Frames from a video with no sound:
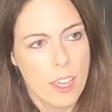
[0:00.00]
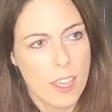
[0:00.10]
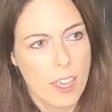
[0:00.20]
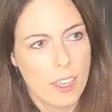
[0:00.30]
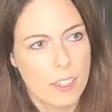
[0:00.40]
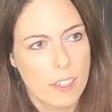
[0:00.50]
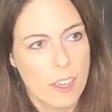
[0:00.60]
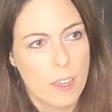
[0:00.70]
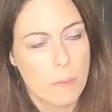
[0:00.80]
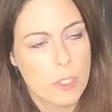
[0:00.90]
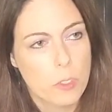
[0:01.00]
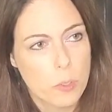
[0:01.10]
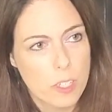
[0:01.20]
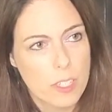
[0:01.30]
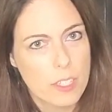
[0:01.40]
and um, as
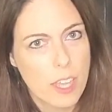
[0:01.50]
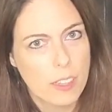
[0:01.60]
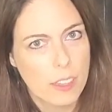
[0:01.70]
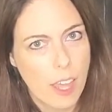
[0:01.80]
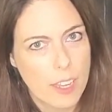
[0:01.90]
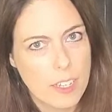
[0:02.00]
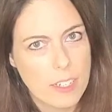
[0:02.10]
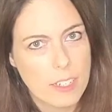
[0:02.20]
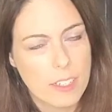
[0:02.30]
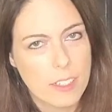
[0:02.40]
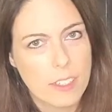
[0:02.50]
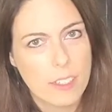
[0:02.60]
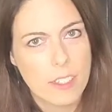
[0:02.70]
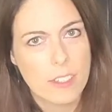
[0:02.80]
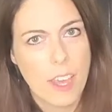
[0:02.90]
soon as they light
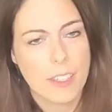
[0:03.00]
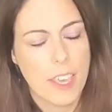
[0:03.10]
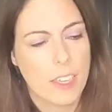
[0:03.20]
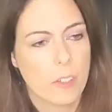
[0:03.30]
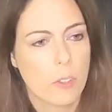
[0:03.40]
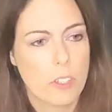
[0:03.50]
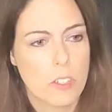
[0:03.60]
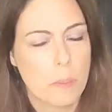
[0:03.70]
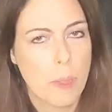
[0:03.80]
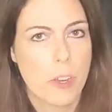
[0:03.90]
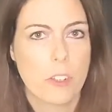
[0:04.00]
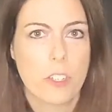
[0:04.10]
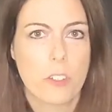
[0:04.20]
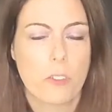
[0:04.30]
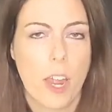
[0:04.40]
that candle it just
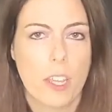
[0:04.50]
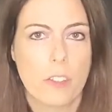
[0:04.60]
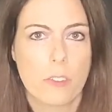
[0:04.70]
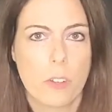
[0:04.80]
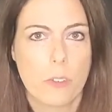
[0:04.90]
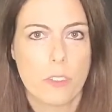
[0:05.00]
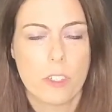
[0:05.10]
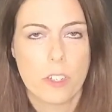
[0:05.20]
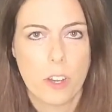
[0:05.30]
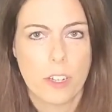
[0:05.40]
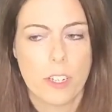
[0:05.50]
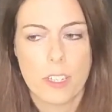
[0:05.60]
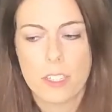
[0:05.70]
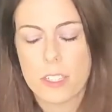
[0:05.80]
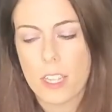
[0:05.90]
pierces right through the
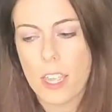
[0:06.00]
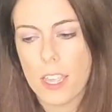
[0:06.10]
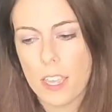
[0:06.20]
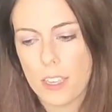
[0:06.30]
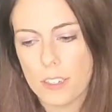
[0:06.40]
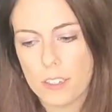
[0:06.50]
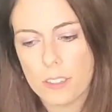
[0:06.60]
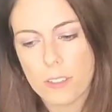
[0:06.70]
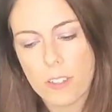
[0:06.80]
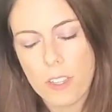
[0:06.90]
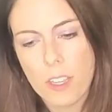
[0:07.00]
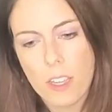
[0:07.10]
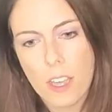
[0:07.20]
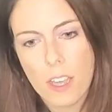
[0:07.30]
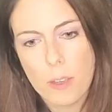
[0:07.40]
darkness and
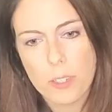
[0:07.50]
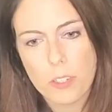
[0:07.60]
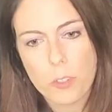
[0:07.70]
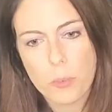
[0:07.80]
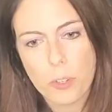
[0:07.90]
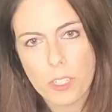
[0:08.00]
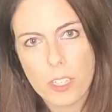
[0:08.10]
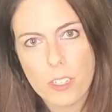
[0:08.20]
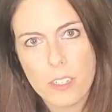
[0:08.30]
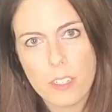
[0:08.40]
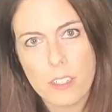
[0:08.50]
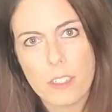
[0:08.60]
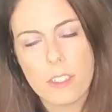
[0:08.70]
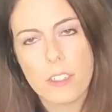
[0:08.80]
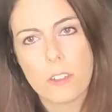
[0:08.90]
um, it's just really
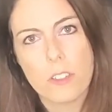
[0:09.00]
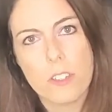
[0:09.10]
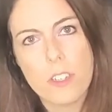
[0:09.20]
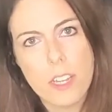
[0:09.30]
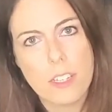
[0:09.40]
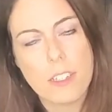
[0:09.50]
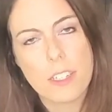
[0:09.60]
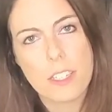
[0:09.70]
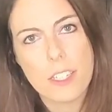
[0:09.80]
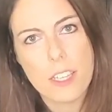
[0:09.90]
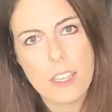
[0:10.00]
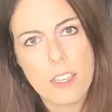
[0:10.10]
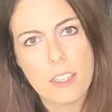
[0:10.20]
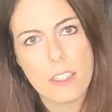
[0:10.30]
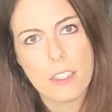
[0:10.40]
neat to
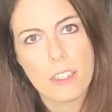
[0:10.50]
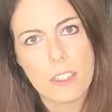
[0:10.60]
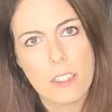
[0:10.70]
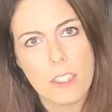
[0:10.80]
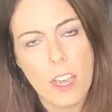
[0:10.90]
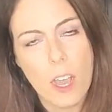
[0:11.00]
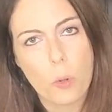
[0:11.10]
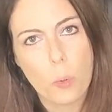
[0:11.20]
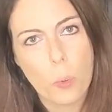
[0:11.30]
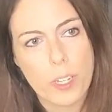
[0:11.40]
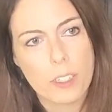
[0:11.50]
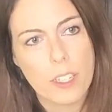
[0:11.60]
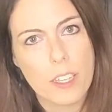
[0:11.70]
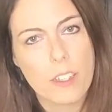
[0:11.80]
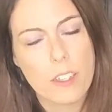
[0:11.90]
see how
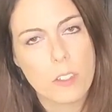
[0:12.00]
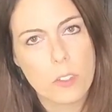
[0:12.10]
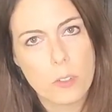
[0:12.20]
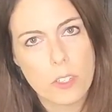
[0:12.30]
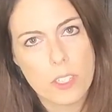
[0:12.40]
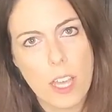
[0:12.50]
quickly, as soon as